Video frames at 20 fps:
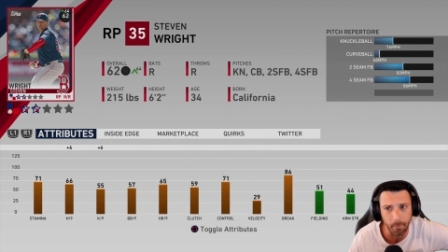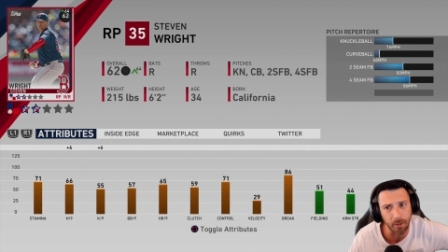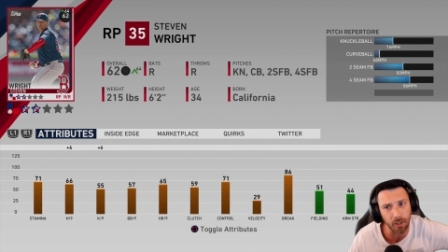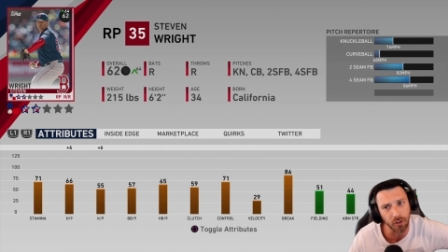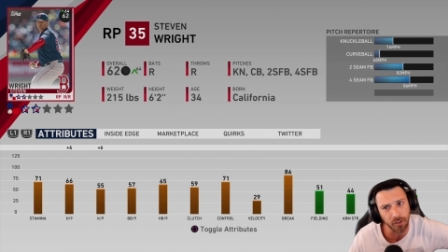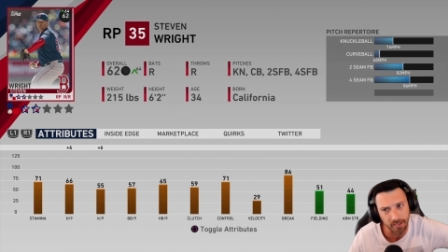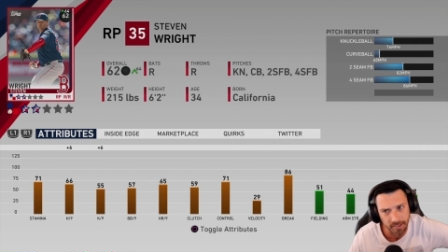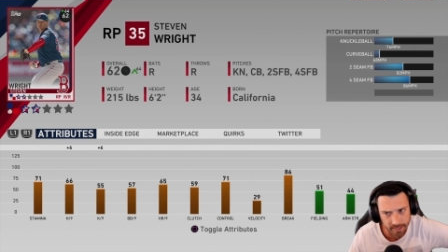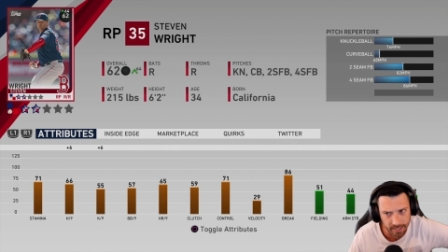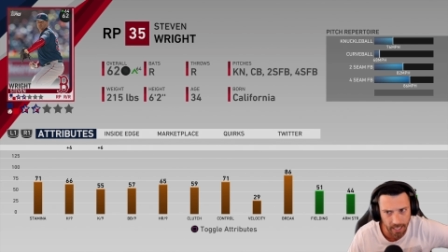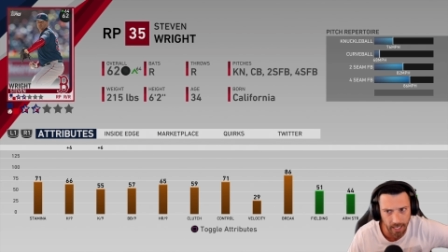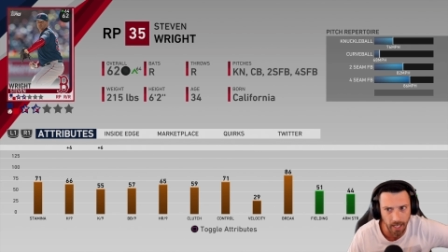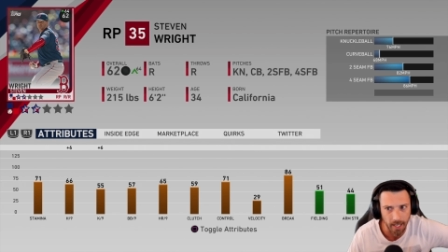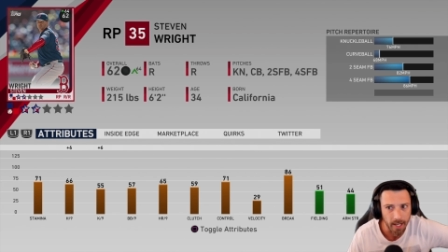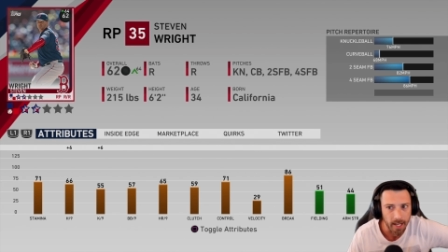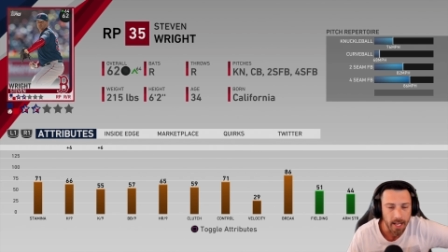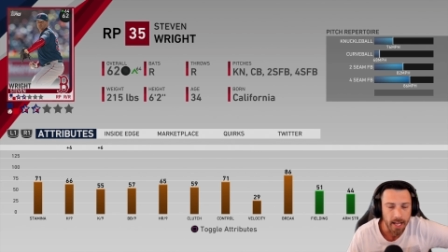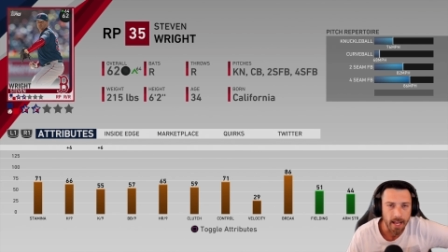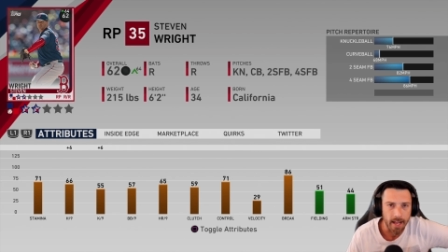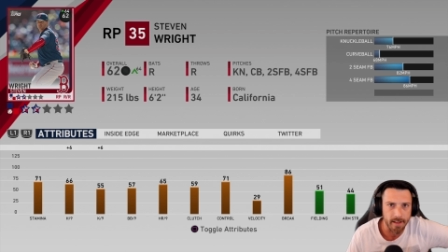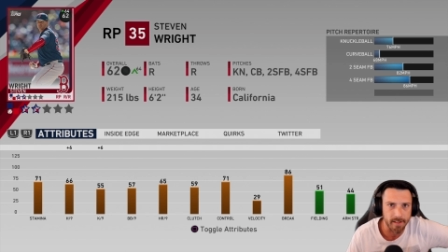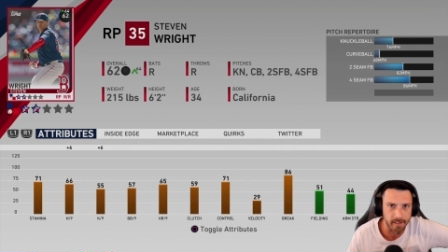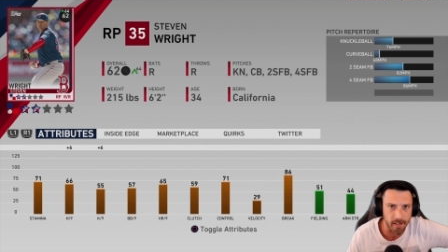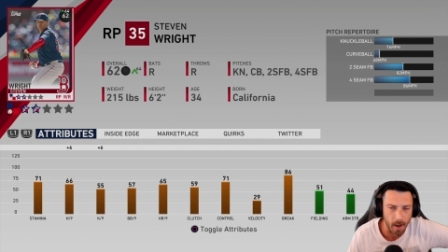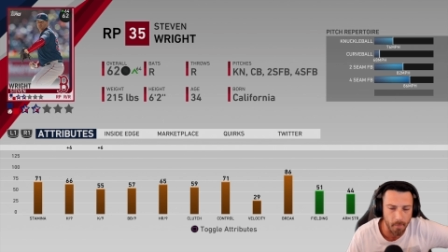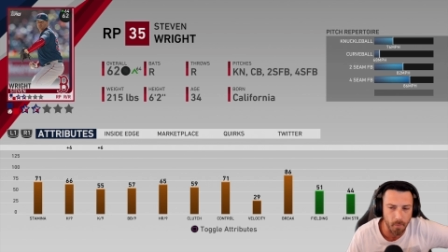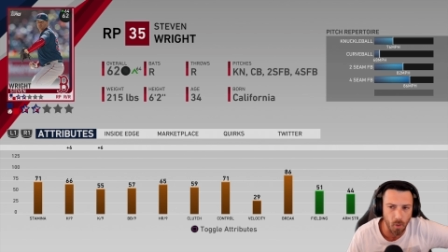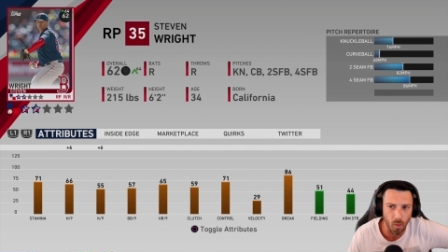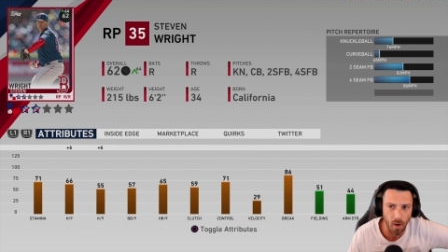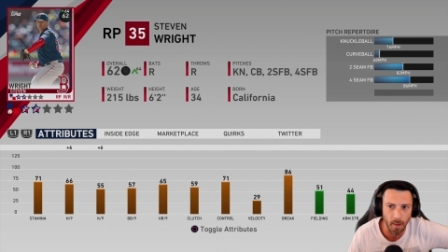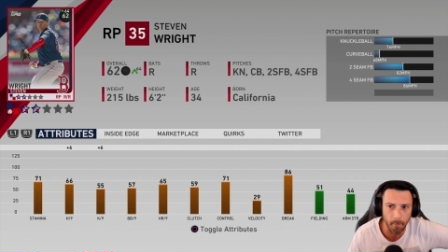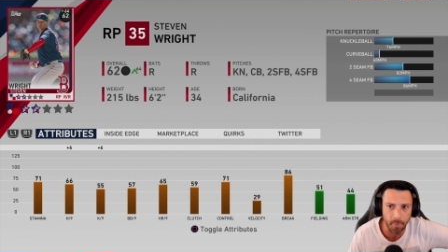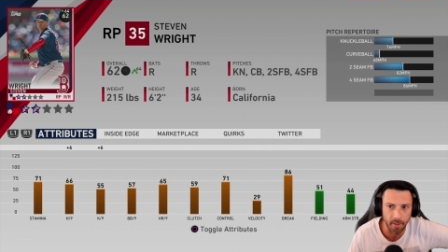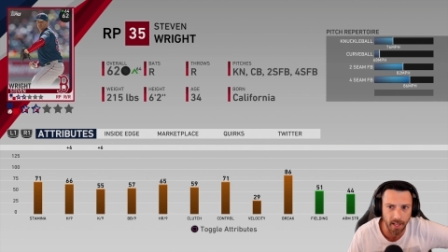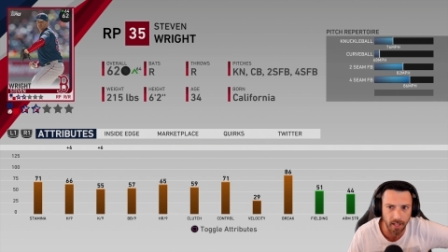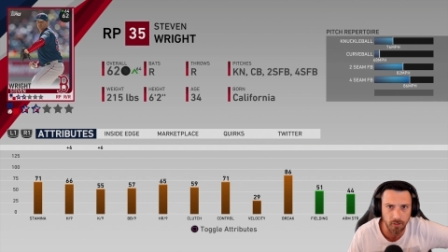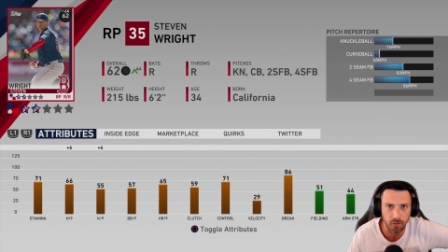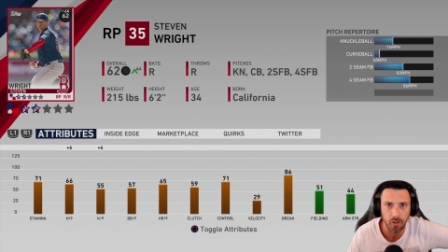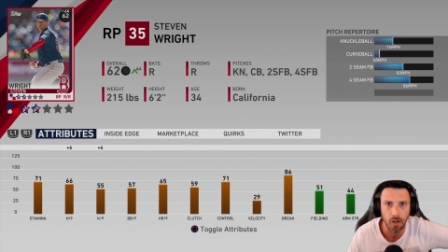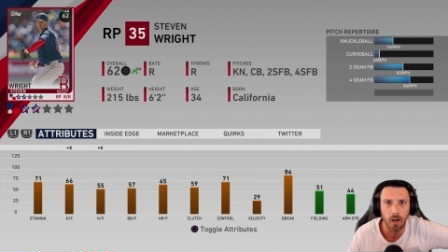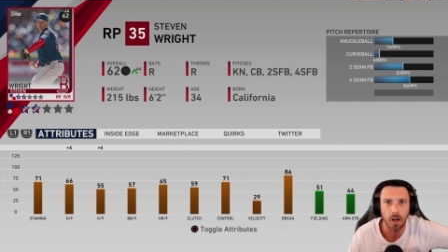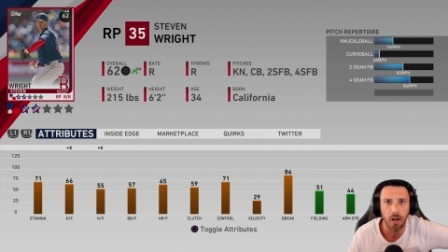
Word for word: but you can see it. His number one pitch,